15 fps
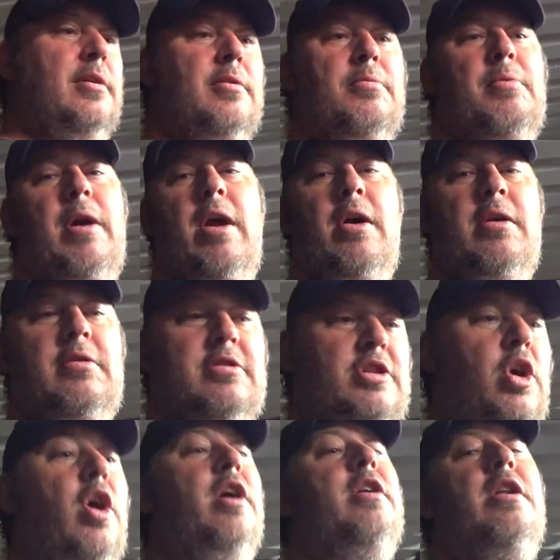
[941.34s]
when I was
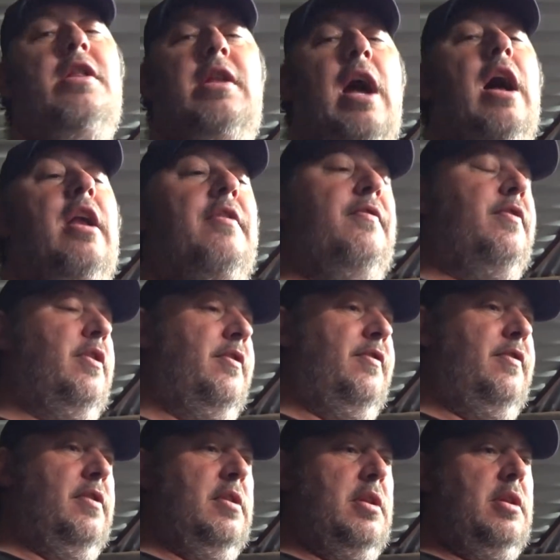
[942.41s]
trying to start it for the
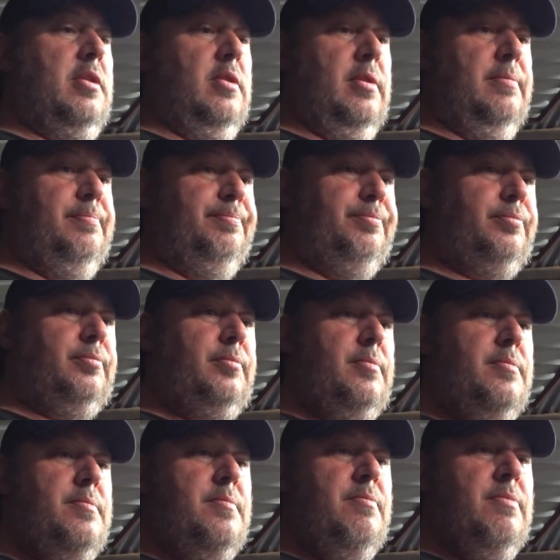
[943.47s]
first time.
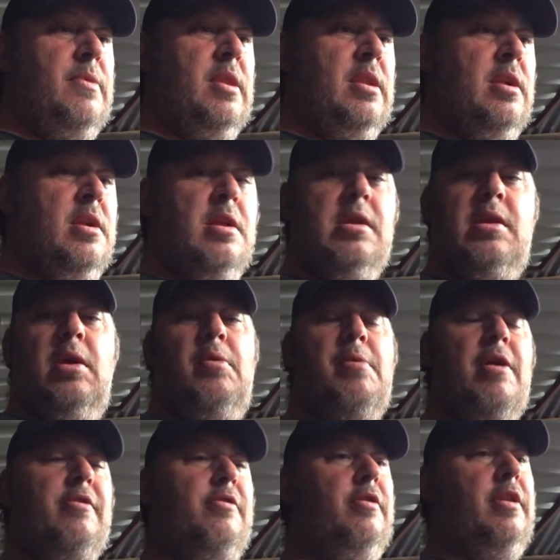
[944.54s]
So I'll
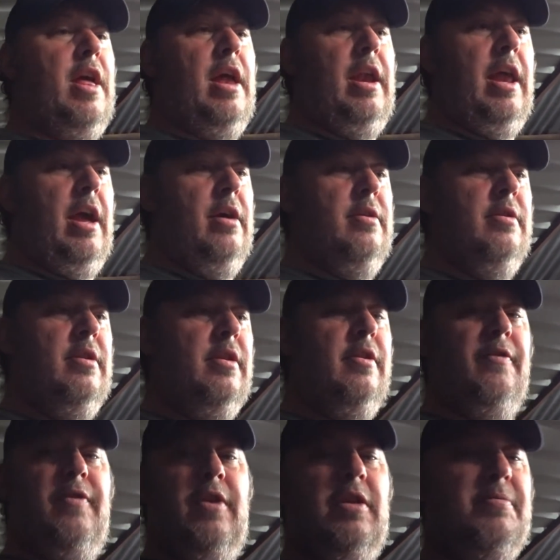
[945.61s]
run through that now. The
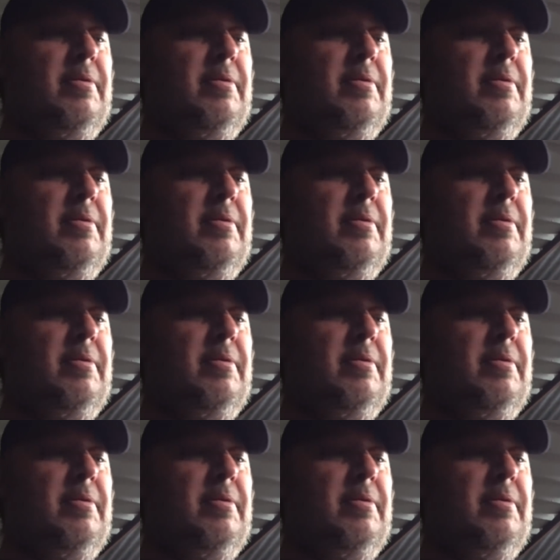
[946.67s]
first